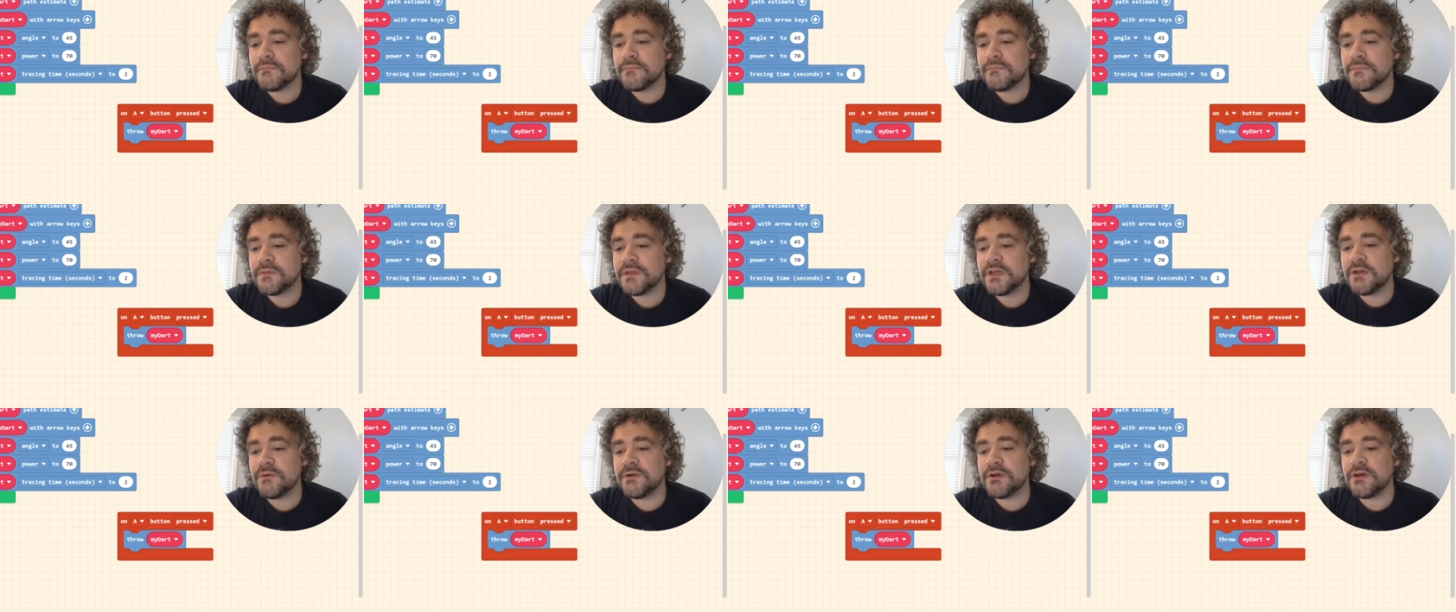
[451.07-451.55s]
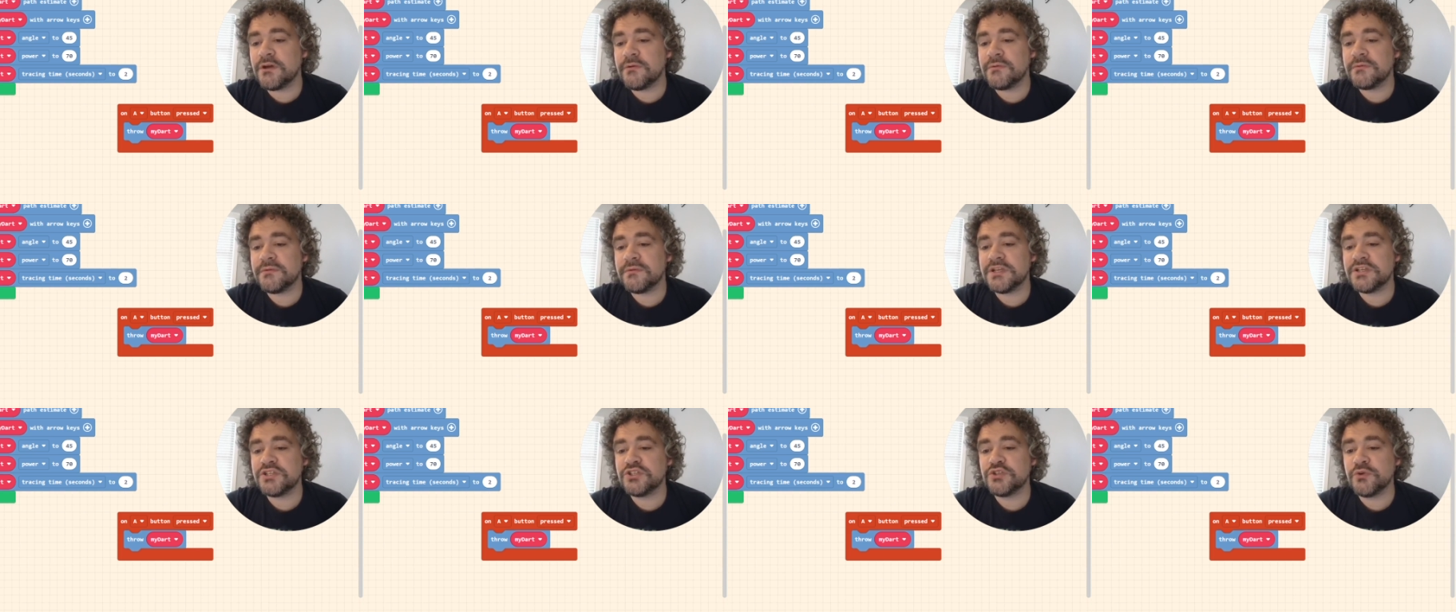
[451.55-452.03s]
There we go.
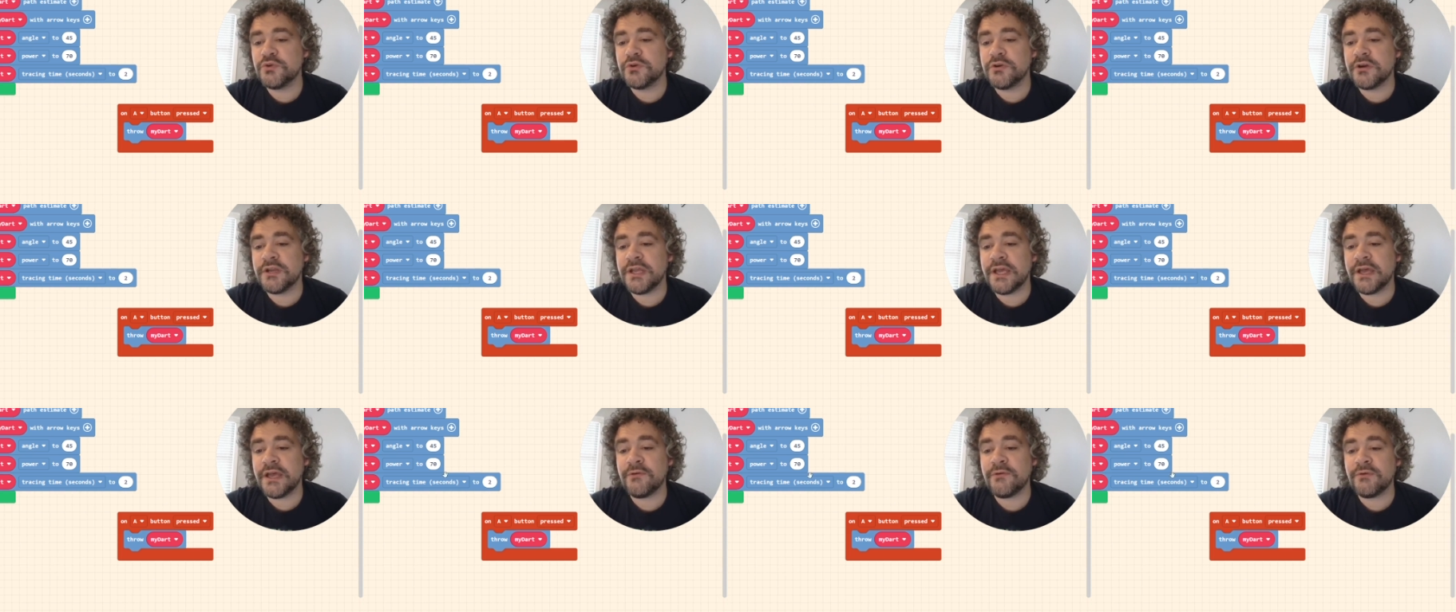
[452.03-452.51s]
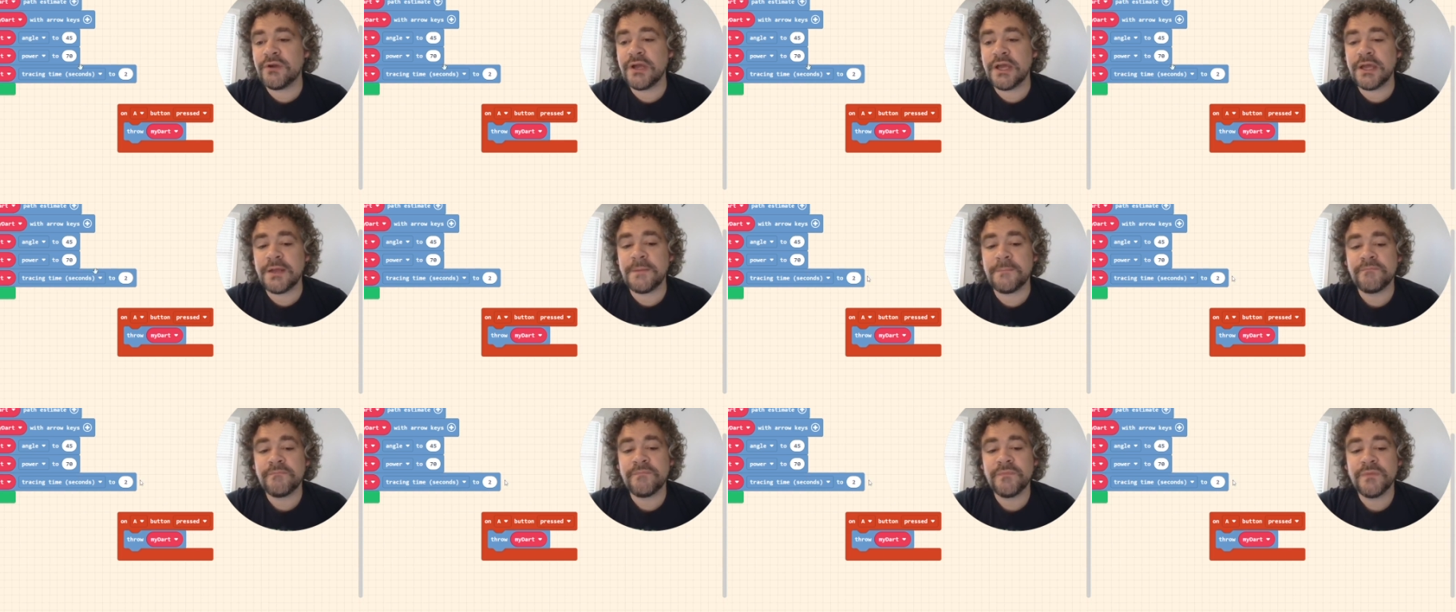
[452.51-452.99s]
It's shorter now,
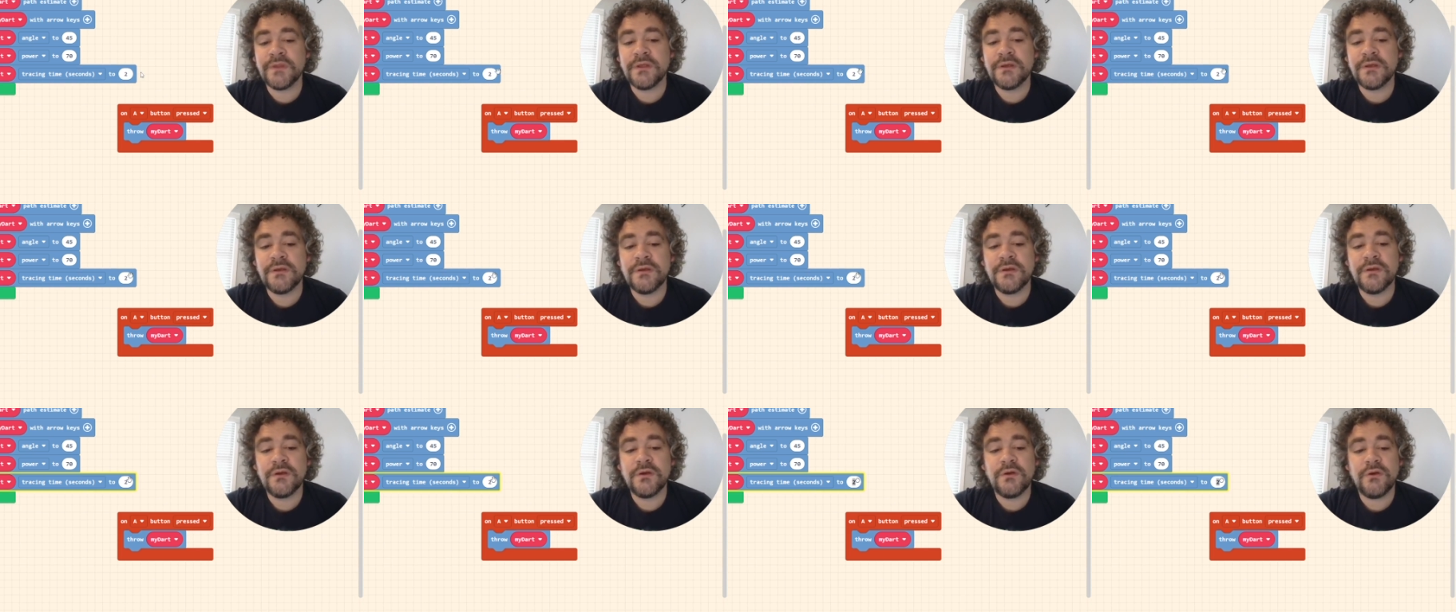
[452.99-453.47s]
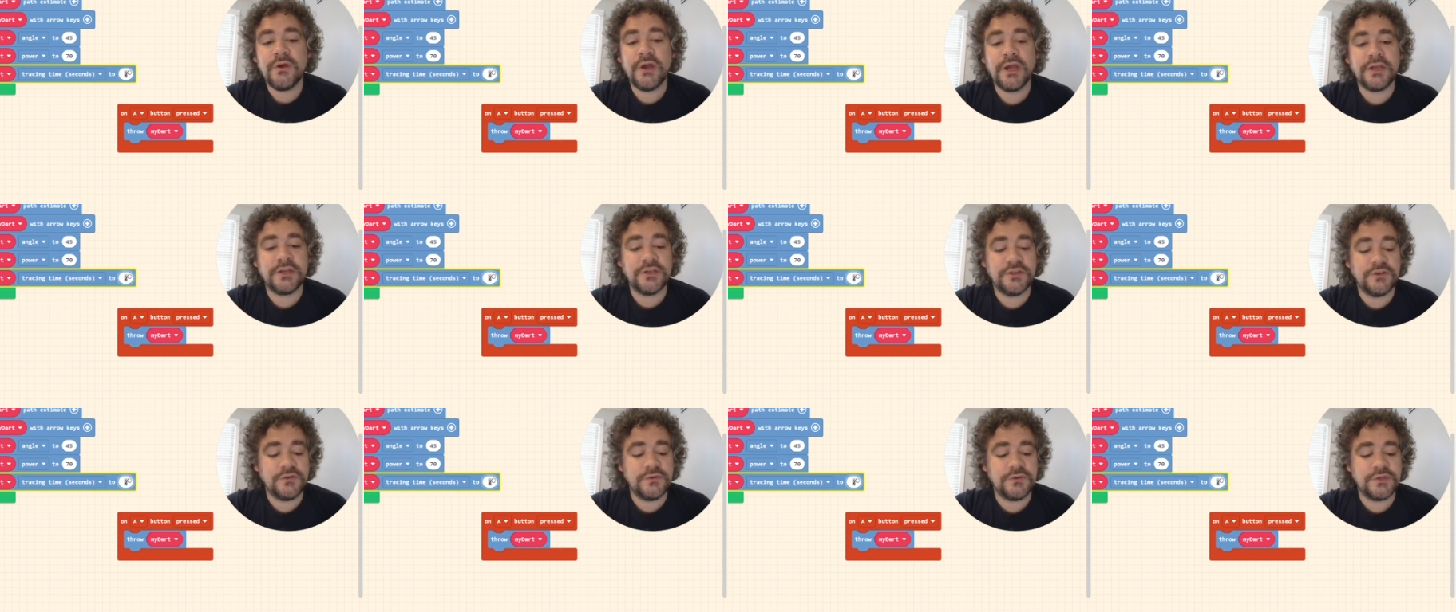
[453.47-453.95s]
right? I
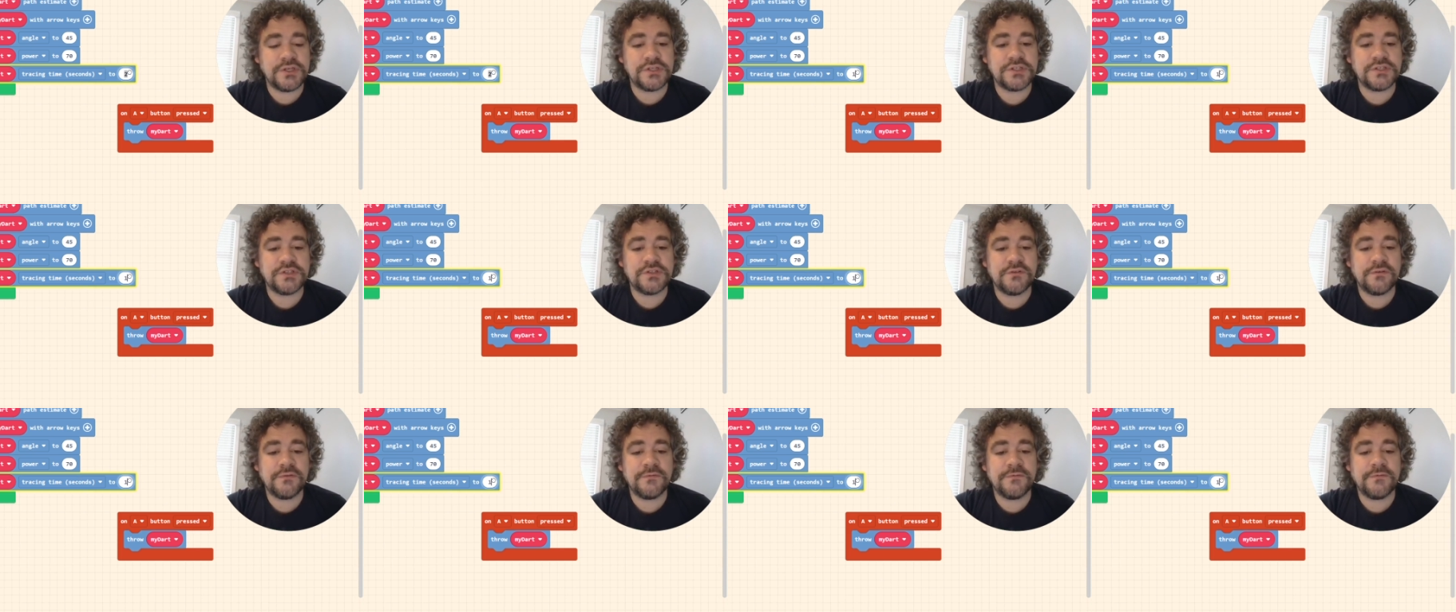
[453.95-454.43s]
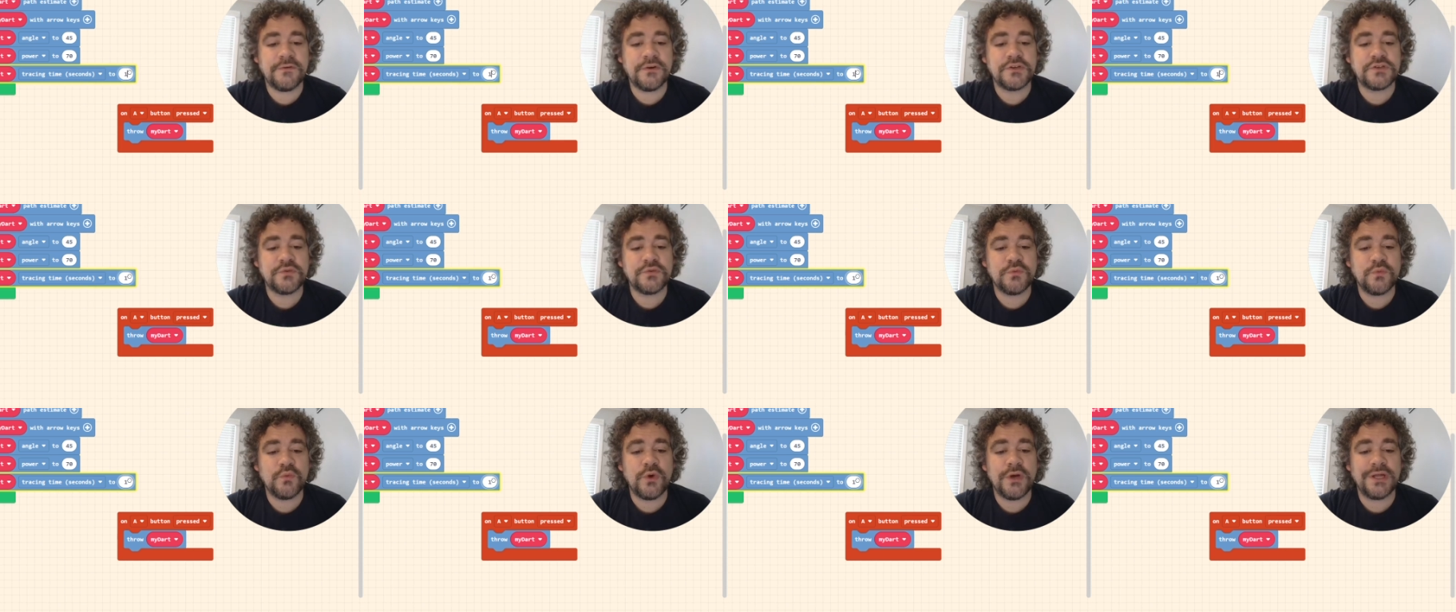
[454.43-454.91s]
could do just the
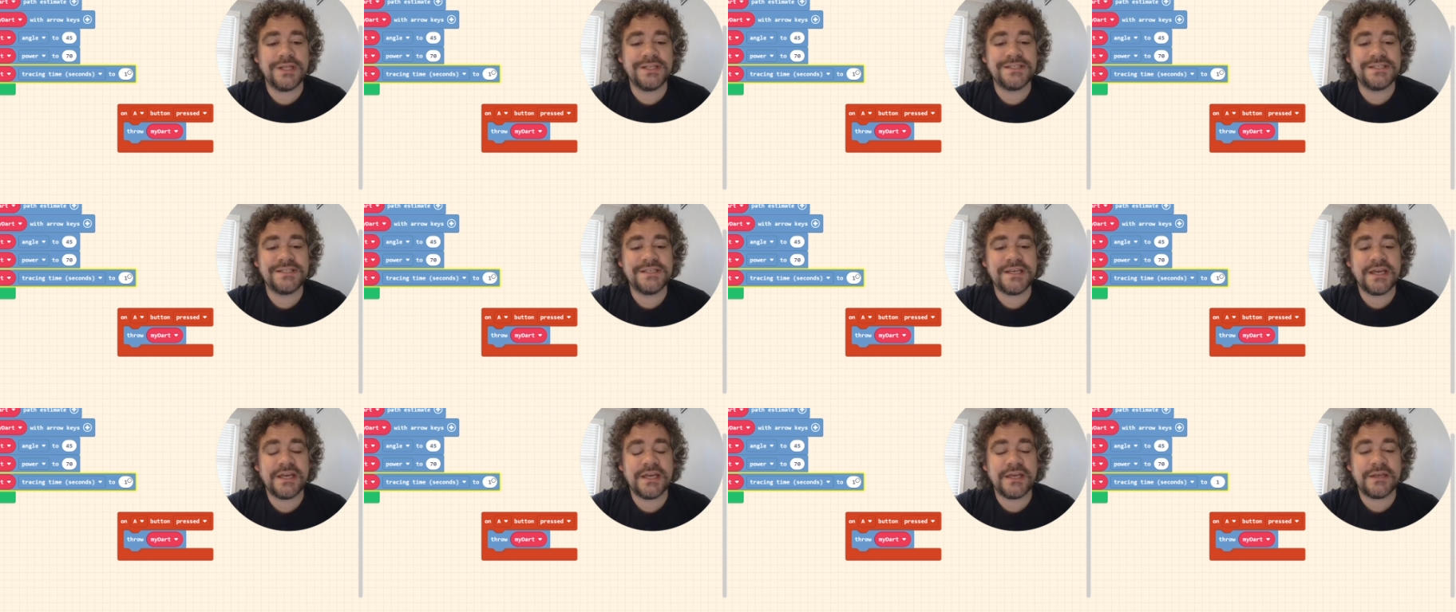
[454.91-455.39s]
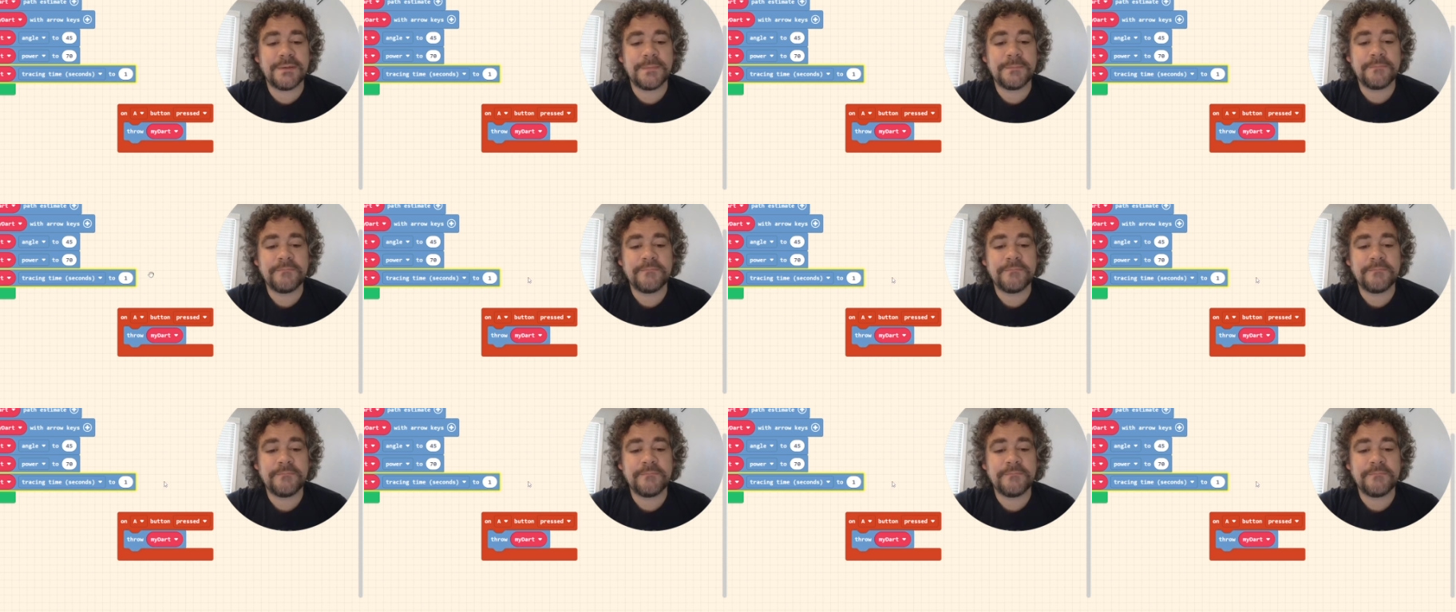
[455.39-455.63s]
first one second.